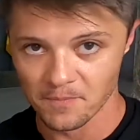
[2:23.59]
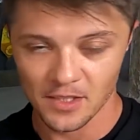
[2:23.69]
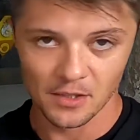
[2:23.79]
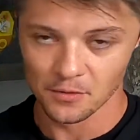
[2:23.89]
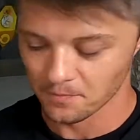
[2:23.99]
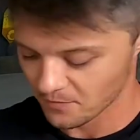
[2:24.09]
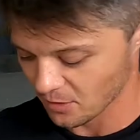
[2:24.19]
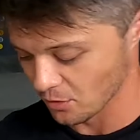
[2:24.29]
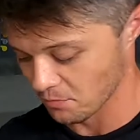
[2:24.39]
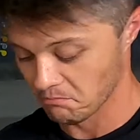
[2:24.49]
Yeah.
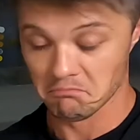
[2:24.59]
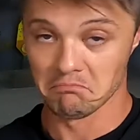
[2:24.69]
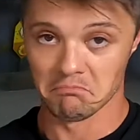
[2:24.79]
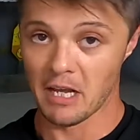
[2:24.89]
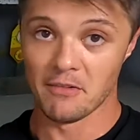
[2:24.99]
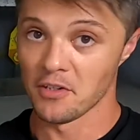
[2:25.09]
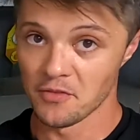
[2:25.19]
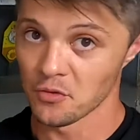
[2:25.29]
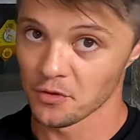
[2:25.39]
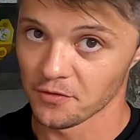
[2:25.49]
so I
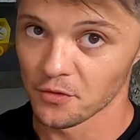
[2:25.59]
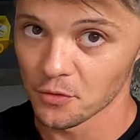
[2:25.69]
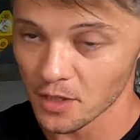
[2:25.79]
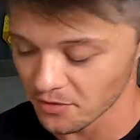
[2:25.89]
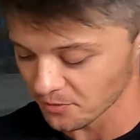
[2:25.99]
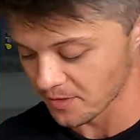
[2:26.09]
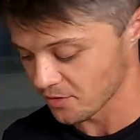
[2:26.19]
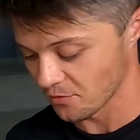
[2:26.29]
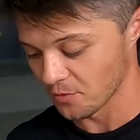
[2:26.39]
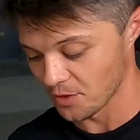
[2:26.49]
reviewed a few other ones,
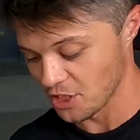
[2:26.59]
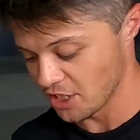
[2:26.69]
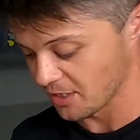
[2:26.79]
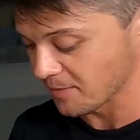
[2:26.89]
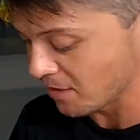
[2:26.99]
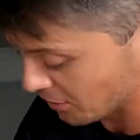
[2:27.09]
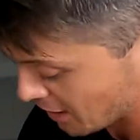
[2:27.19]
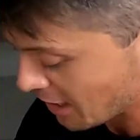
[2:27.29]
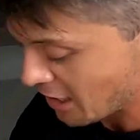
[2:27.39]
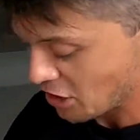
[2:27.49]
so if you want to check them out,
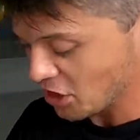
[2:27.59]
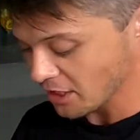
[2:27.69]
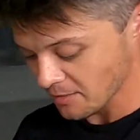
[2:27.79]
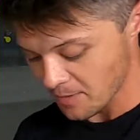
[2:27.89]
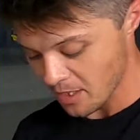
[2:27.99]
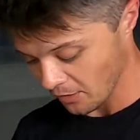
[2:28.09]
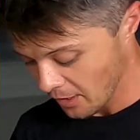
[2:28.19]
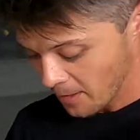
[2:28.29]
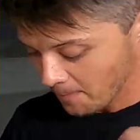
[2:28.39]
check them out.